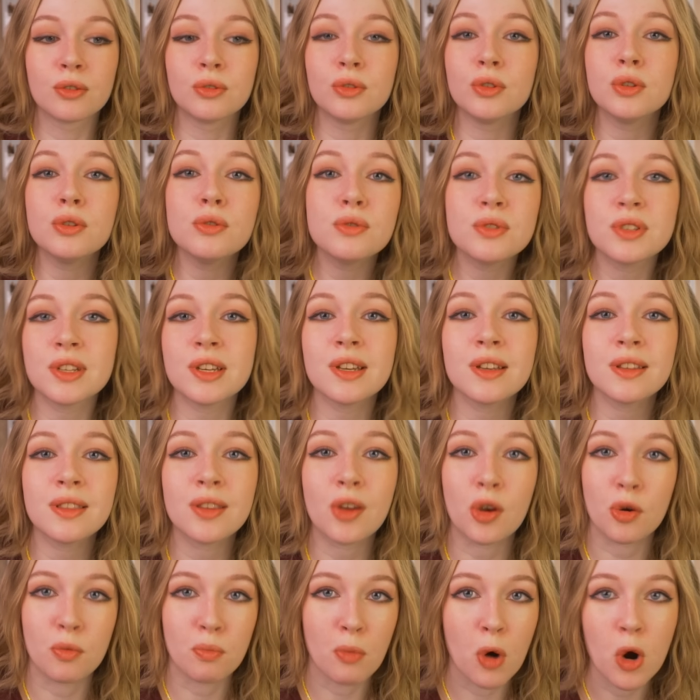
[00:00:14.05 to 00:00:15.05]
losing
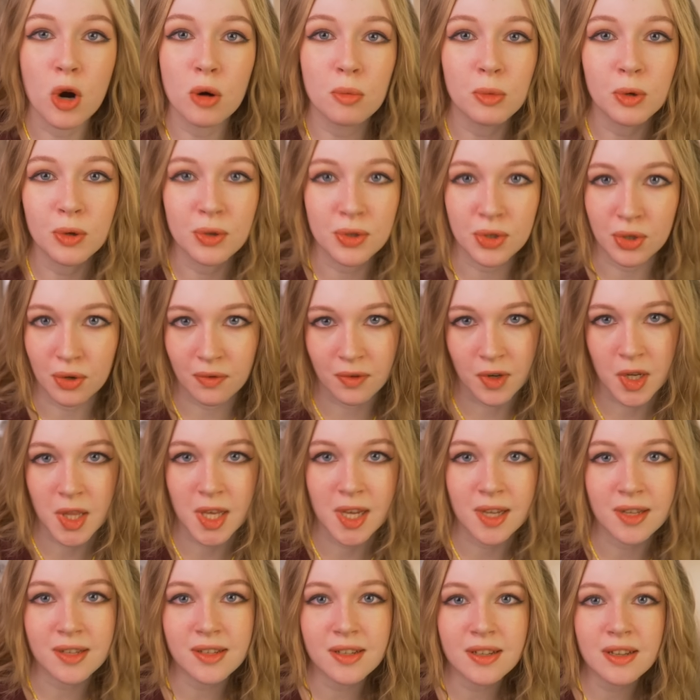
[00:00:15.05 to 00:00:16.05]
their marbles over
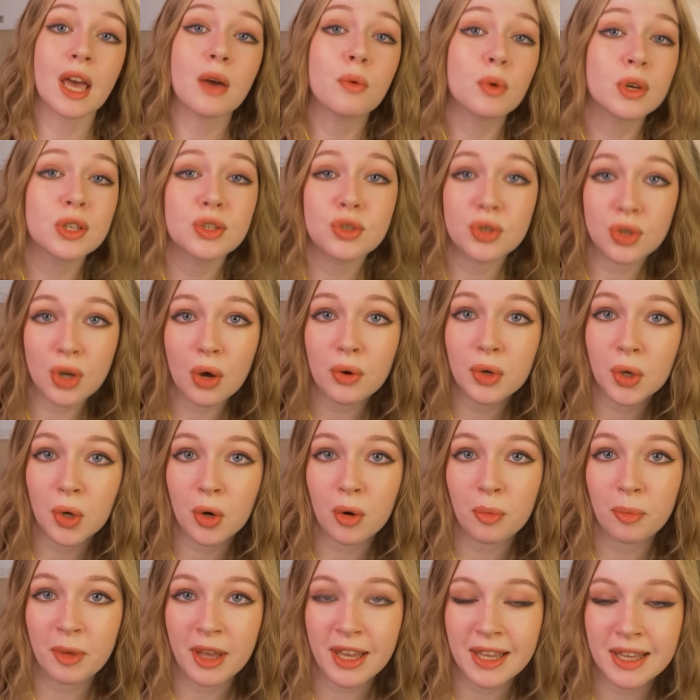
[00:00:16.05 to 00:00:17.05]
this. I want to know your
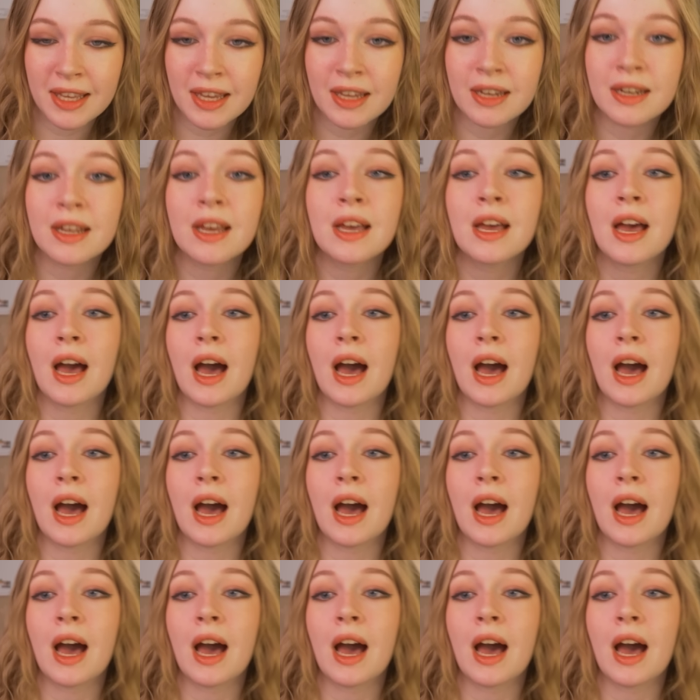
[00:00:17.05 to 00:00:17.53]
opinion.